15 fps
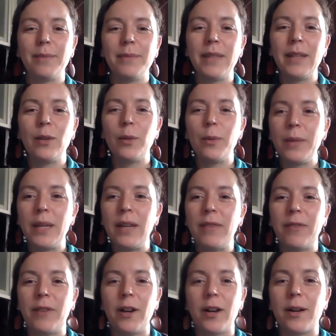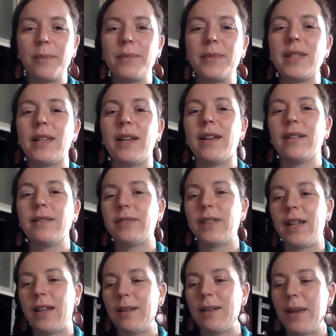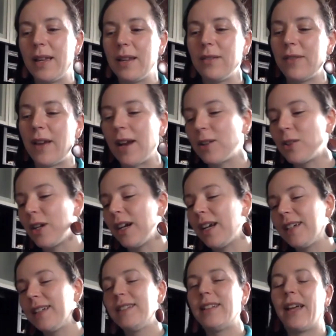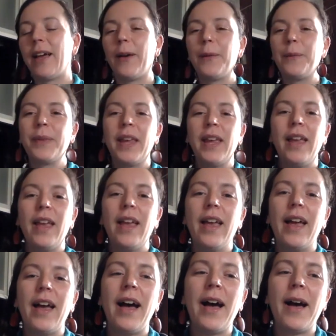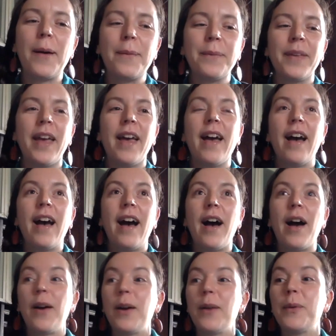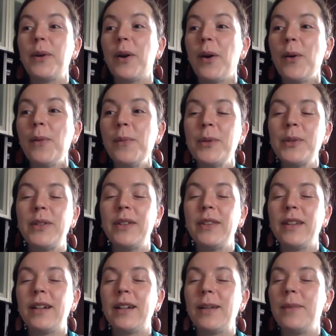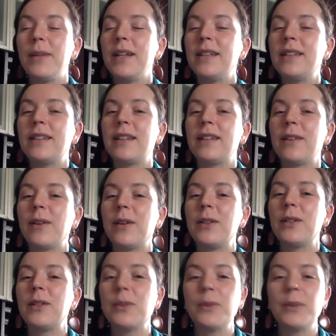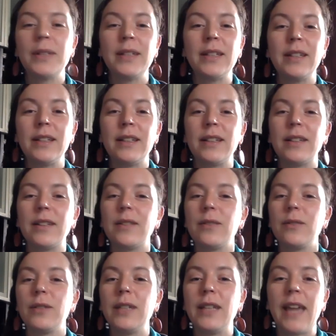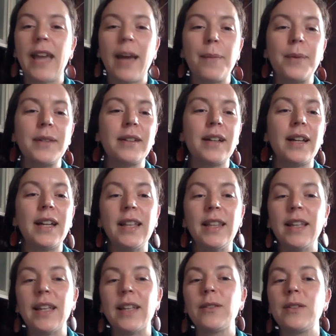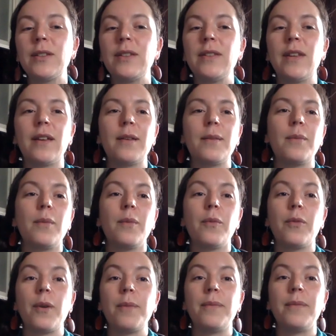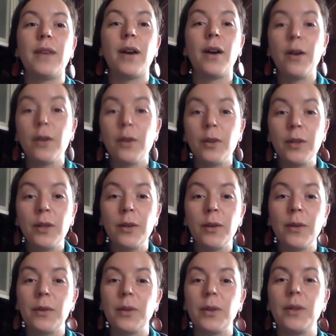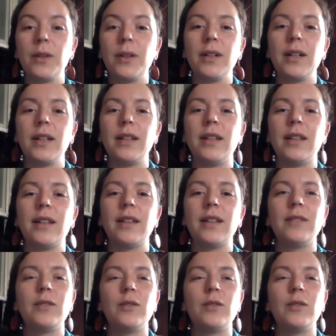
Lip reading: Little mini farms of manufacturing. So, all right, we're almost to 30 minutes, and so I just wanted to recap. Is there anything else from the article you're in the